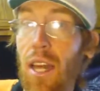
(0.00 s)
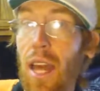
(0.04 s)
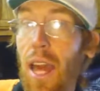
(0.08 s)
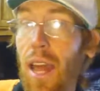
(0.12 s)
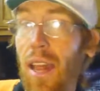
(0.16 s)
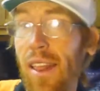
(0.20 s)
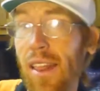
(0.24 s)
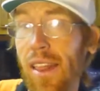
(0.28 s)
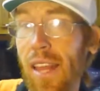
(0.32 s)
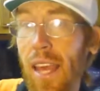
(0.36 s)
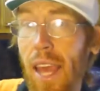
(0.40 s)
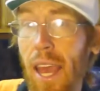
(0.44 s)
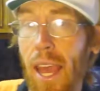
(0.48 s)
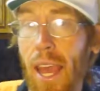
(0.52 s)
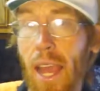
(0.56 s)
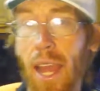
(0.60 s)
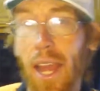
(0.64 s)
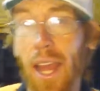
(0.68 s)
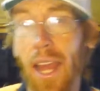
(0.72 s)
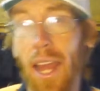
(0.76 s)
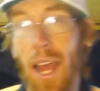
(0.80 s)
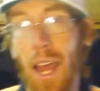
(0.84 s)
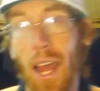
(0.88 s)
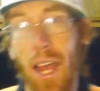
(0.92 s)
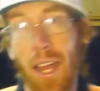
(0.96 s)
and
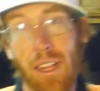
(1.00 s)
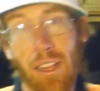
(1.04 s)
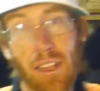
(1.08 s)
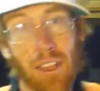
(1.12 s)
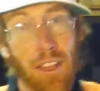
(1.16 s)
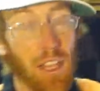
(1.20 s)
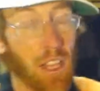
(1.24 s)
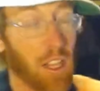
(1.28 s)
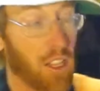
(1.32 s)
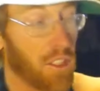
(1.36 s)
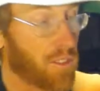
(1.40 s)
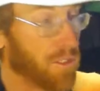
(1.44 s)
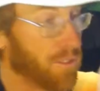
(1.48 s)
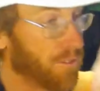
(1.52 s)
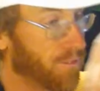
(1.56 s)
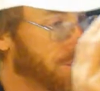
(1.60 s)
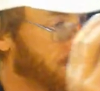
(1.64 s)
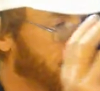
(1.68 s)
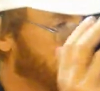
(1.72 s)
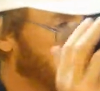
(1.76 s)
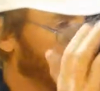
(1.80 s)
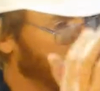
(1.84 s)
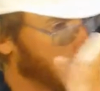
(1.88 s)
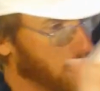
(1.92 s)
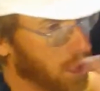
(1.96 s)
then the
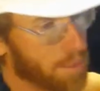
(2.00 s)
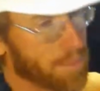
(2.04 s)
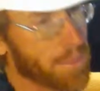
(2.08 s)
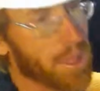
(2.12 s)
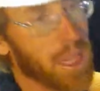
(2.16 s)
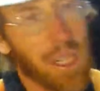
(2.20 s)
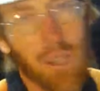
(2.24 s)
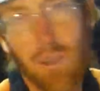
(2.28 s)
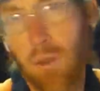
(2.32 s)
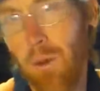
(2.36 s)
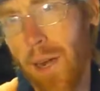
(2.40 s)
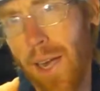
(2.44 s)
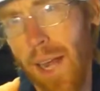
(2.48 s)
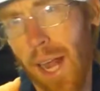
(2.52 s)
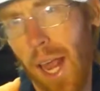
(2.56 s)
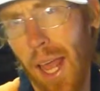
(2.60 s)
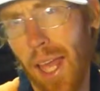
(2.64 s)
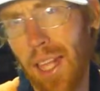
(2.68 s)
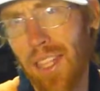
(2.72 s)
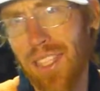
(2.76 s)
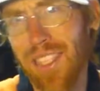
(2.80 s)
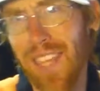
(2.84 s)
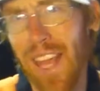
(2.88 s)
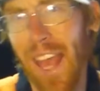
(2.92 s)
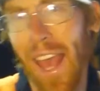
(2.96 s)
40-minute
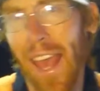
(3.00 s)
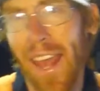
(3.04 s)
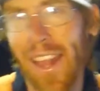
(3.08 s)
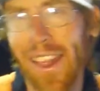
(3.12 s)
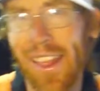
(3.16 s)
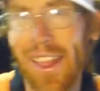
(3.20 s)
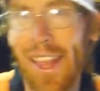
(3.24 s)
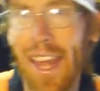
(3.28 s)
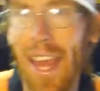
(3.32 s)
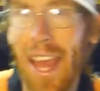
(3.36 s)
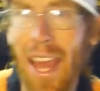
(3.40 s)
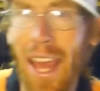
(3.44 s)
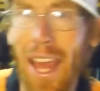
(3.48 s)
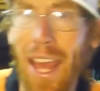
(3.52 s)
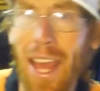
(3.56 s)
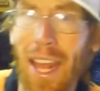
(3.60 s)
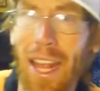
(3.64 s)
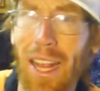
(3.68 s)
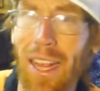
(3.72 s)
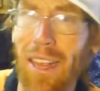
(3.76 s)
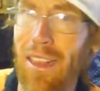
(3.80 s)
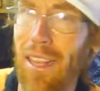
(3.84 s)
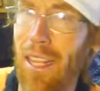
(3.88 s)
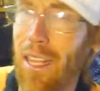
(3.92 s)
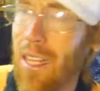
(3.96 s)
rant, and
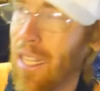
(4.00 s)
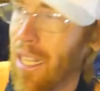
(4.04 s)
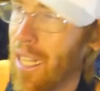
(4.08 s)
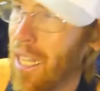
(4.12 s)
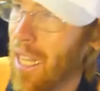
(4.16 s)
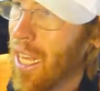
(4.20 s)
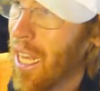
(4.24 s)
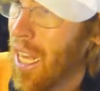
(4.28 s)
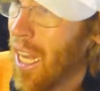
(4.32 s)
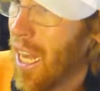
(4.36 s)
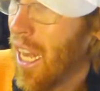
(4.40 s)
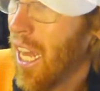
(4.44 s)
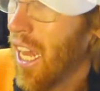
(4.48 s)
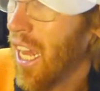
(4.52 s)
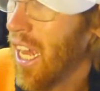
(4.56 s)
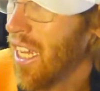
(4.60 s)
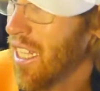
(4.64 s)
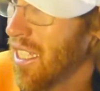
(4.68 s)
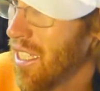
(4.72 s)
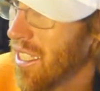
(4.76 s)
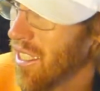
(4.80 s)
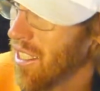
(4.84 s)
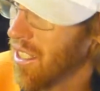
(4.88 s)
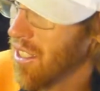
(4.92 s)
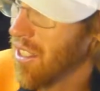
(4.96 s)
then,
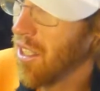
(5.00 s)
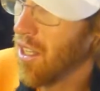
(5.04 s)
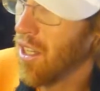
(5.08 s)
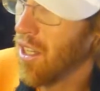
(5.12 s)
you